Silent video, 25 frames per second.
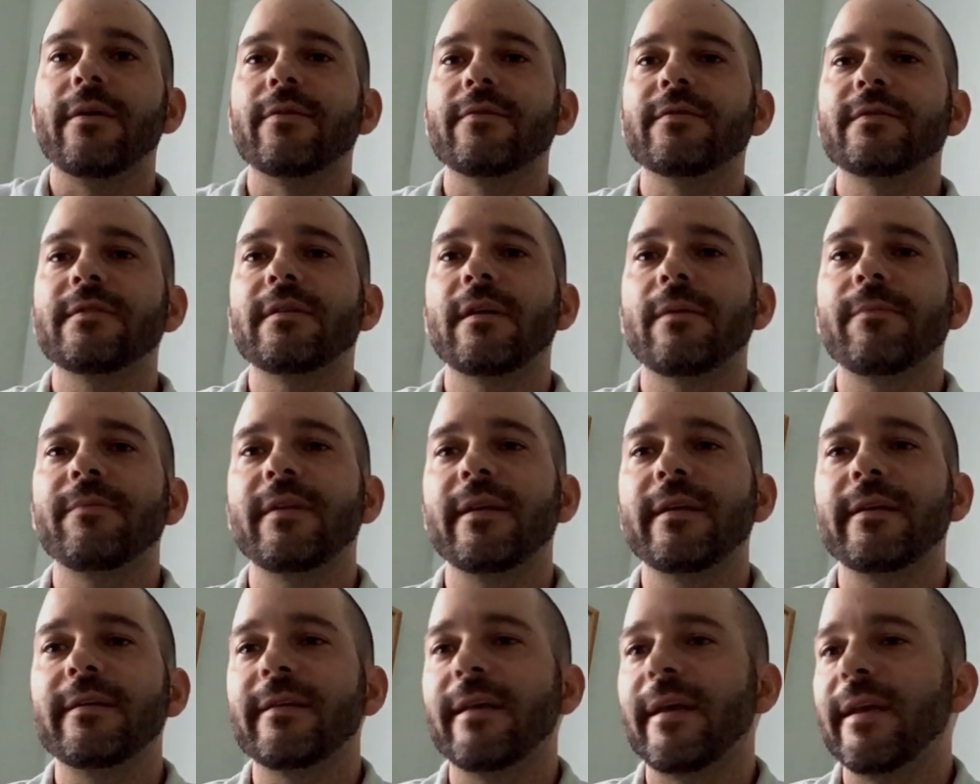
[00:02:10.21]

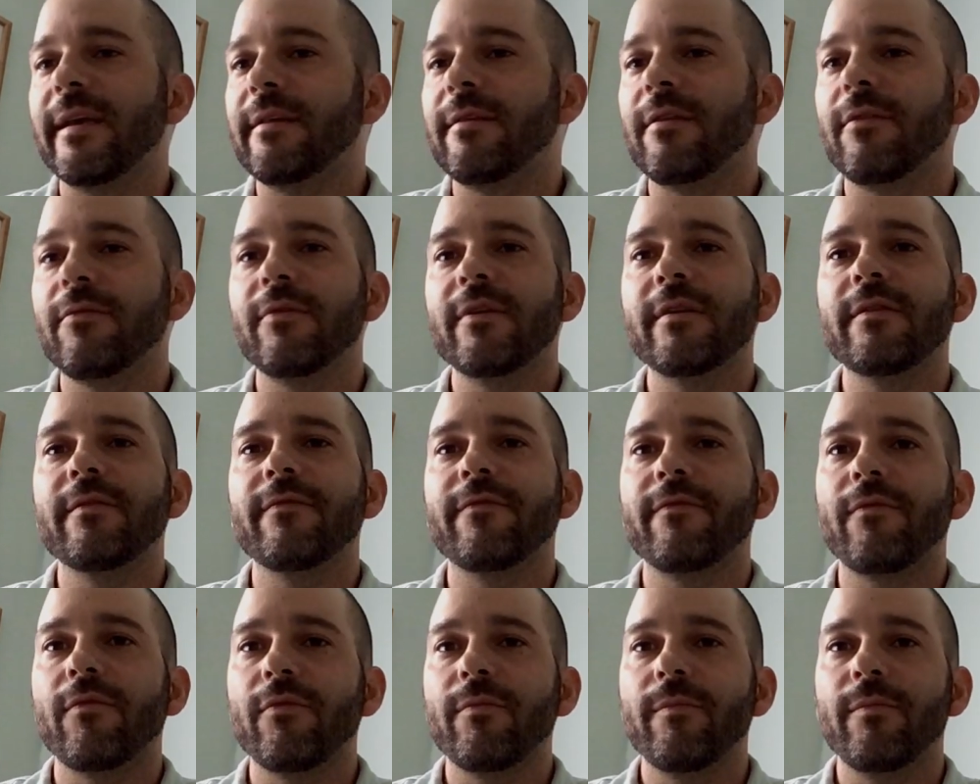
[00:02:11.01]
Something like 3 to
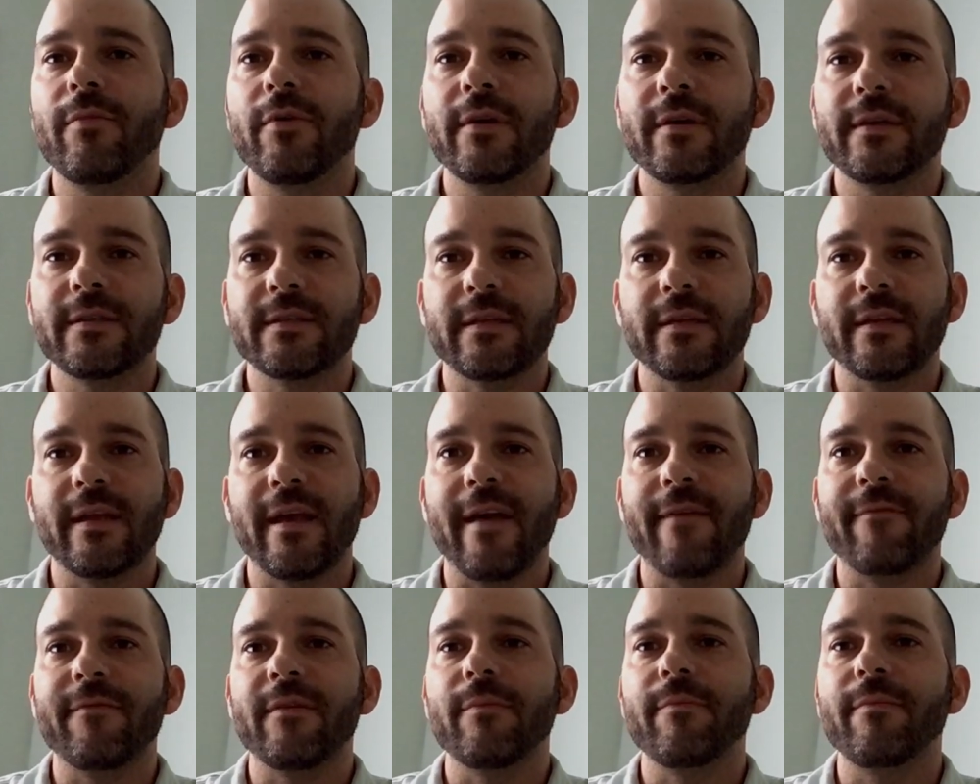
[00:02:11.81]
4 books and
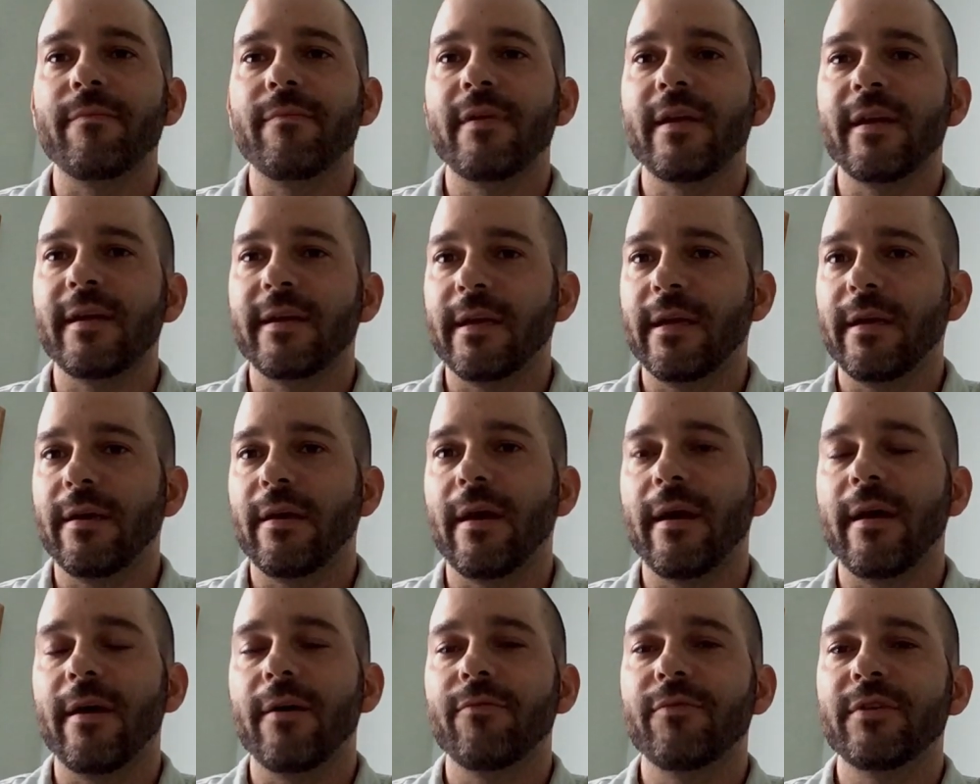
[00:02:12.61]
have them pick
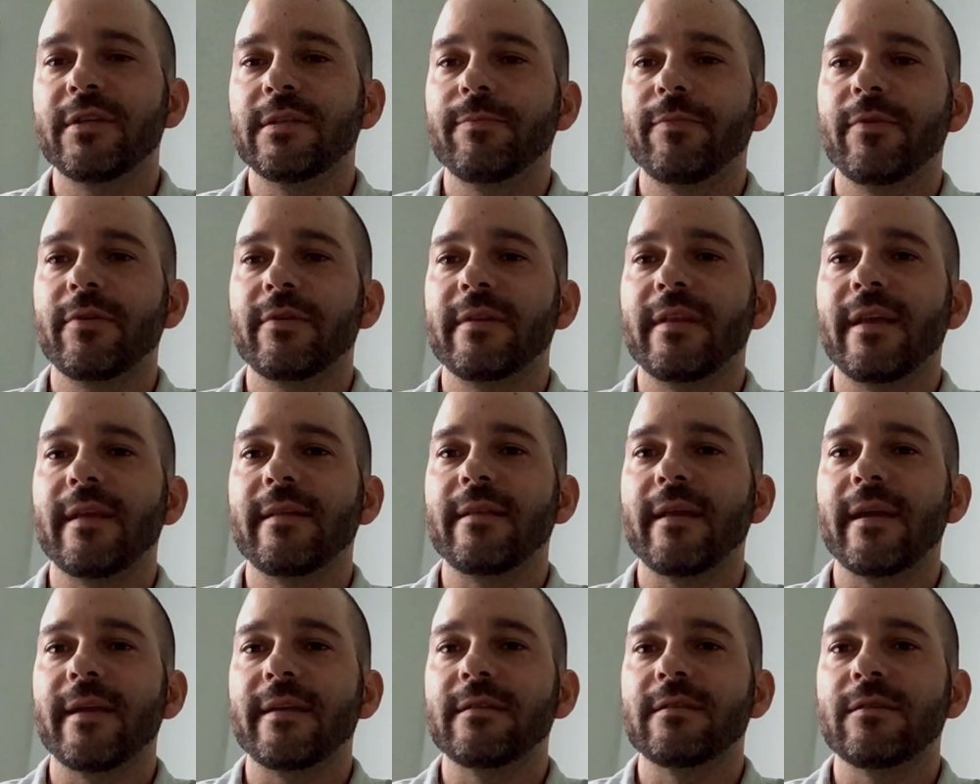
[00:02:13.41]
which book
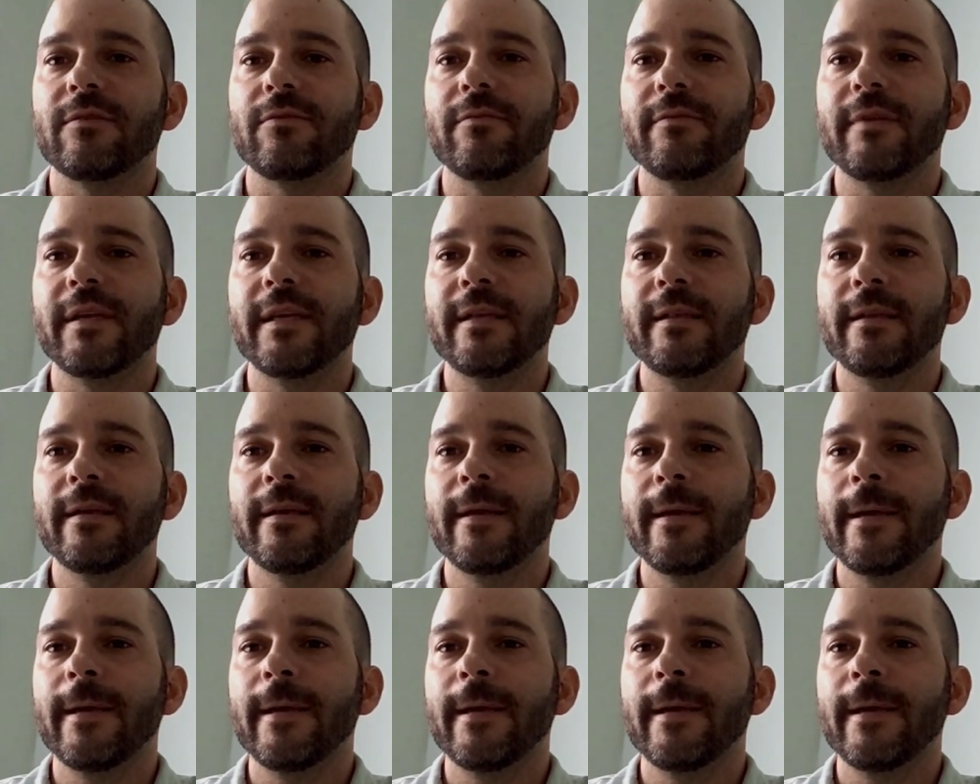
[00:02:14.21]
they'd like to read.